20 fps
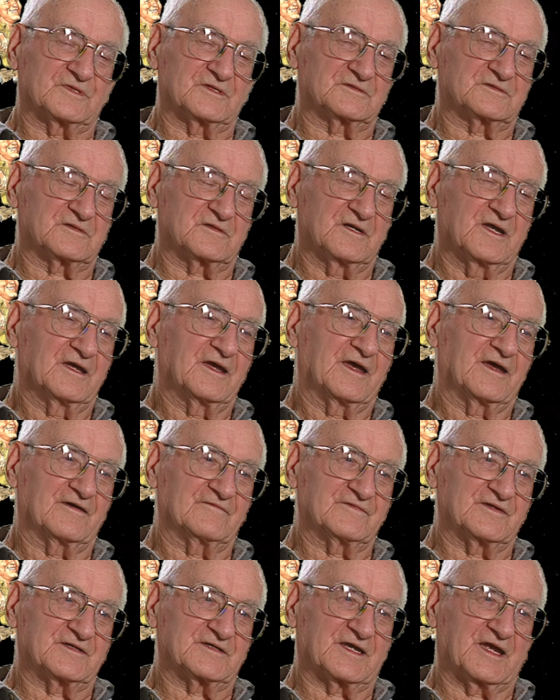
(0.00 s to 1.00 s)
him to
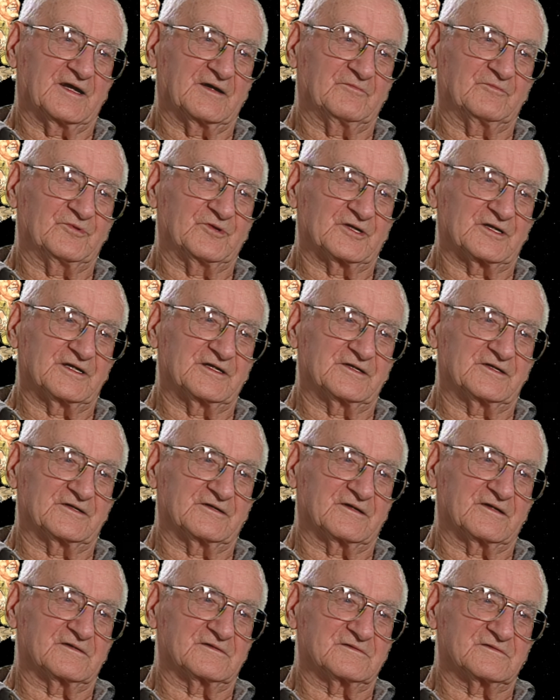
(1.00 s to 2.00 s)
have this guy put in there
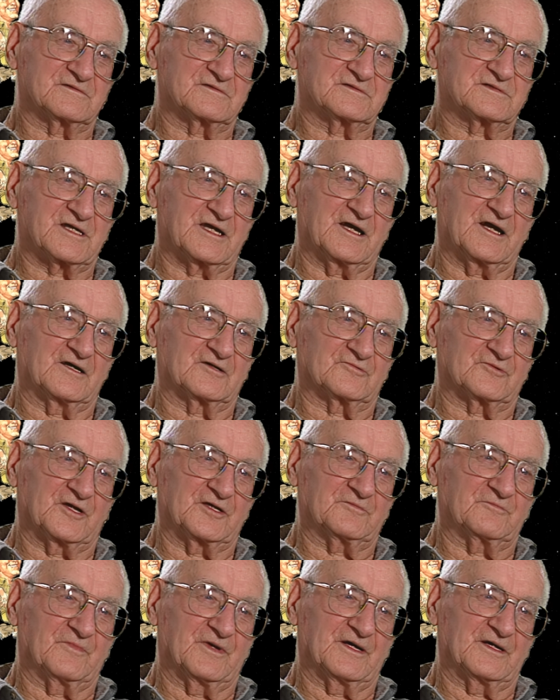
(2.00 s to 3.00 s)
and say how
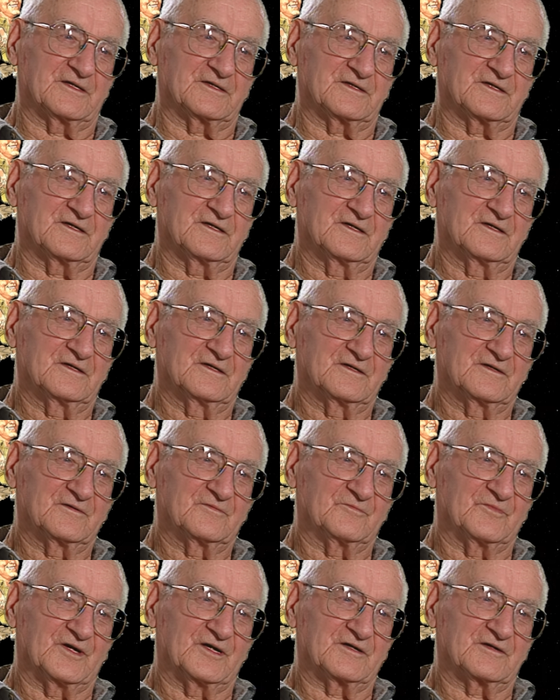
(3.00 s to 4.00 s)
great my
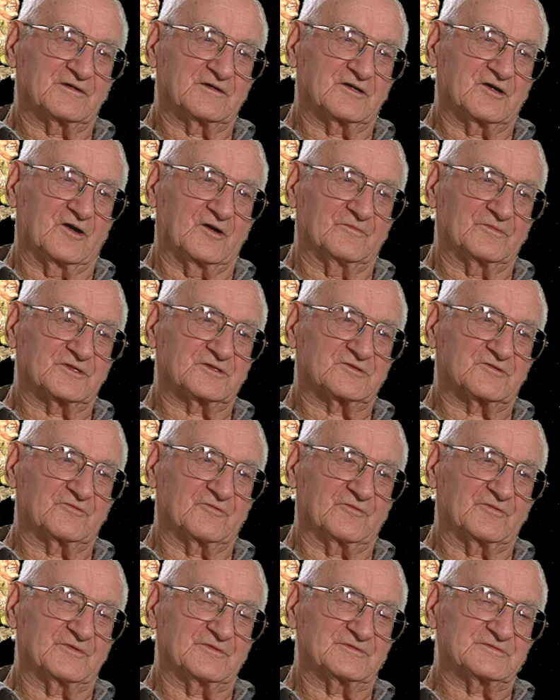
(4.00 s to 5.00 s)
comic
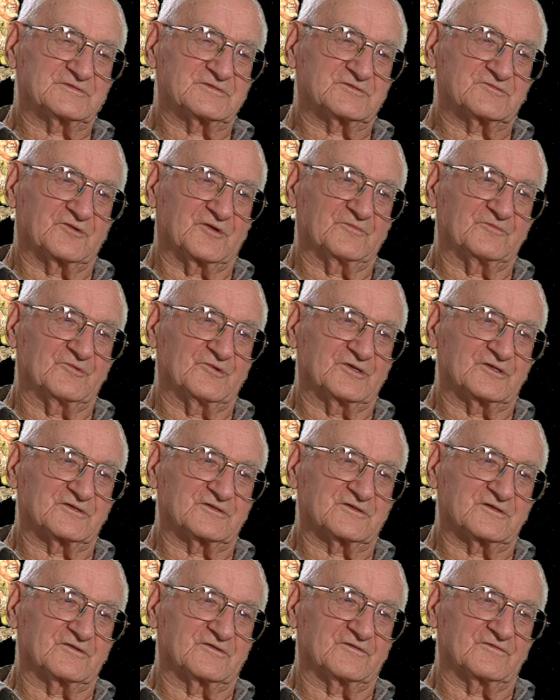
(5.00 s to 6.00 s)
strip
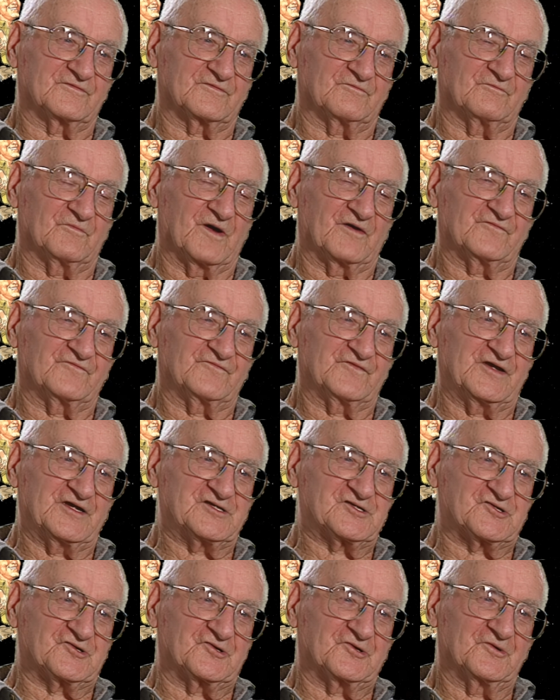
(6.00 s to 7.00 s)
was, or my
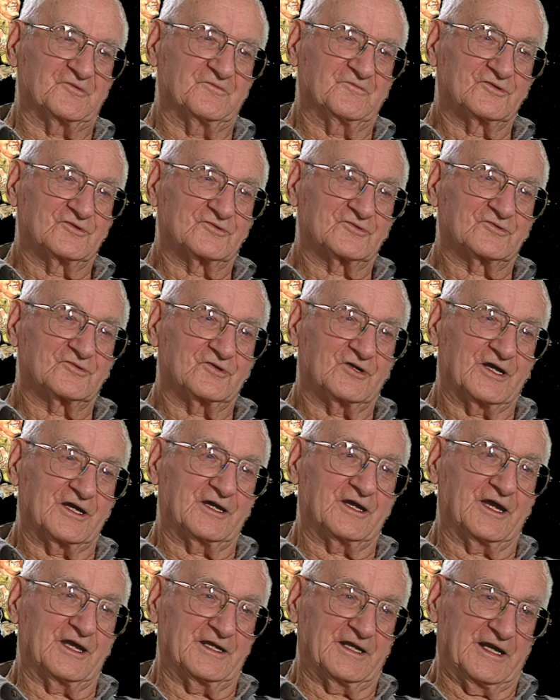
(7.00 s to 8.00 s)
feature.
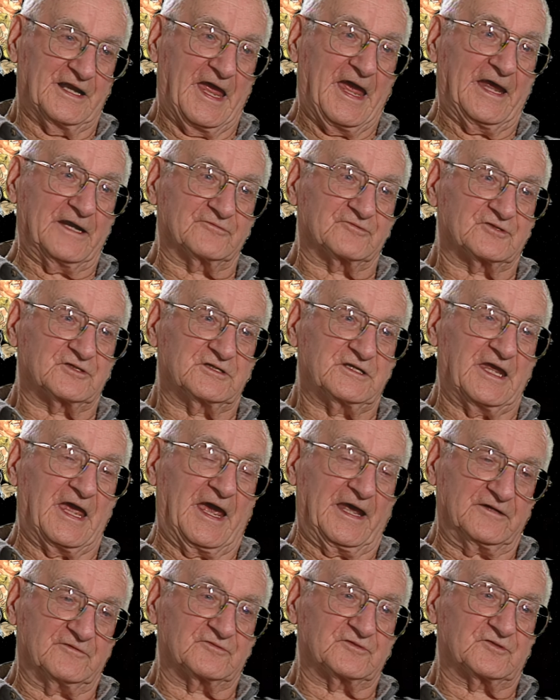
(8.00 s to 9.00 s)
And an address, the
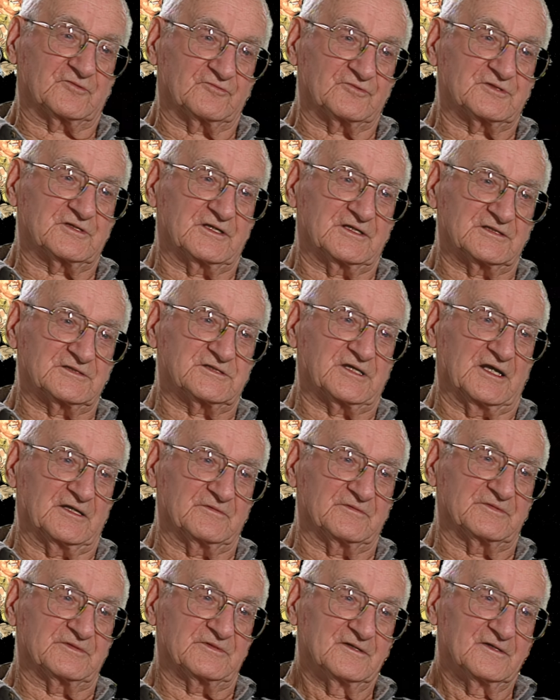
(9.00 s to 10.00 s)
address was
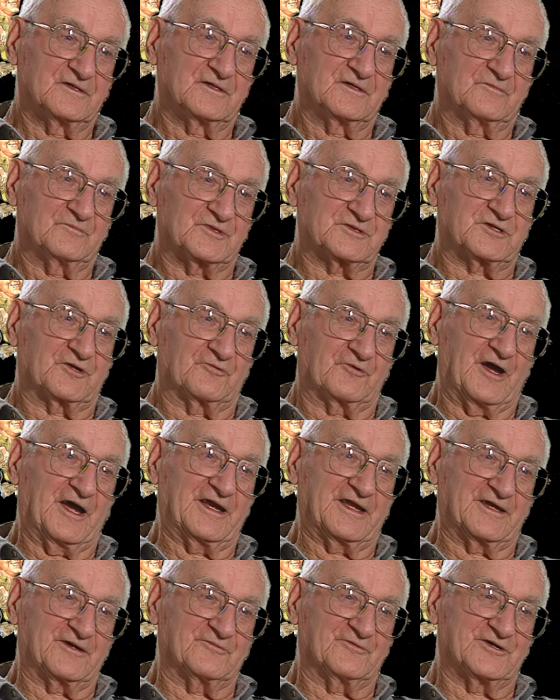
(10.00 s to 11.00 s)
legitimate, but the
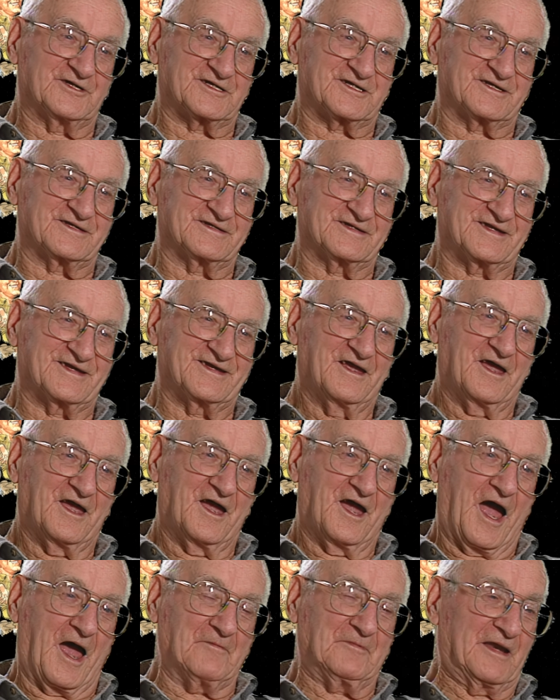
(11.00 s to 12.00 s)
writing wasn't.
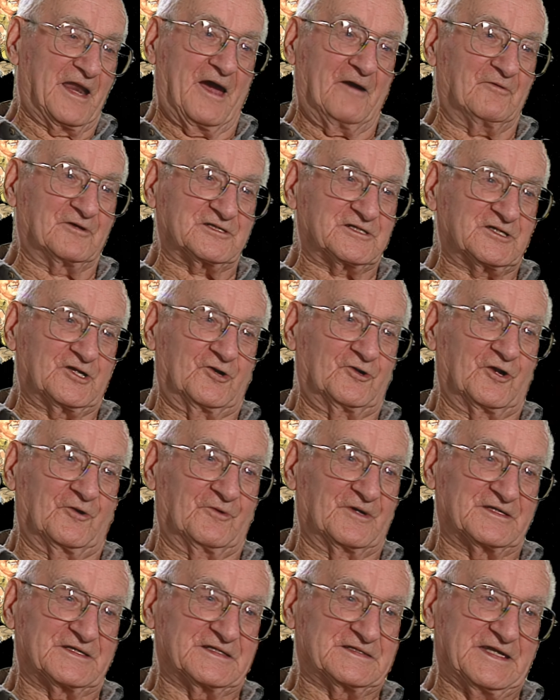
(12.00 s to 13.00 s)
Yeah. I mean, I wasn't the only
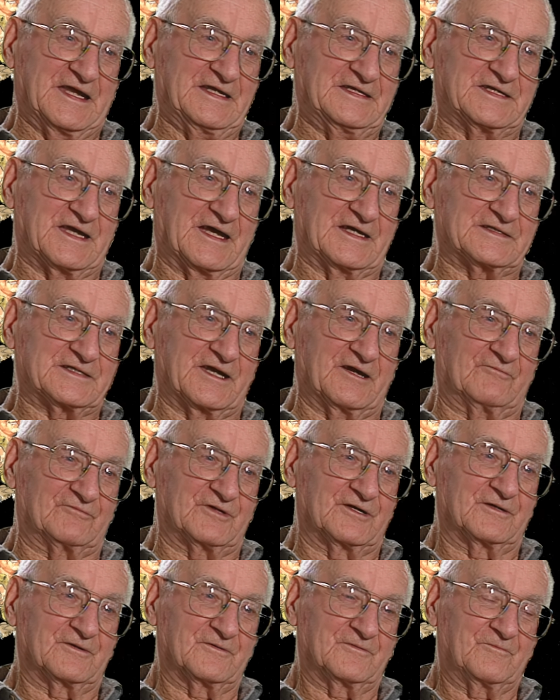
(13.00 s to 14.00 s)
one who did that. Were you
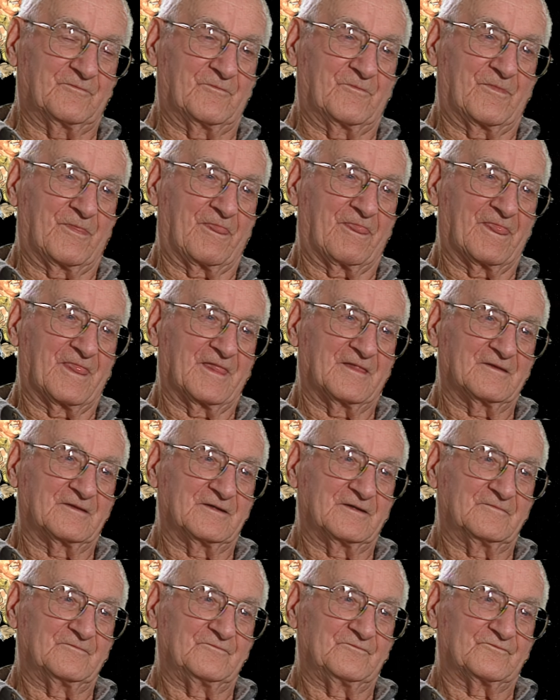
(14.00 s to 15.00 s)
going to get a raise out of
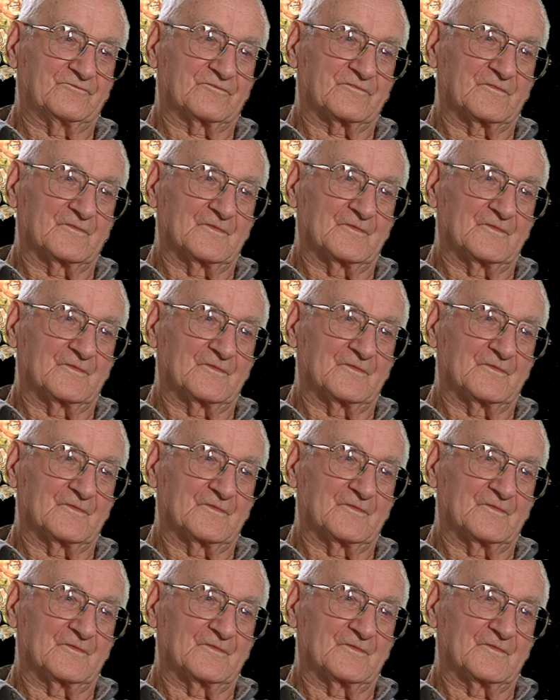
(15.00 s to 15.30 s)
that?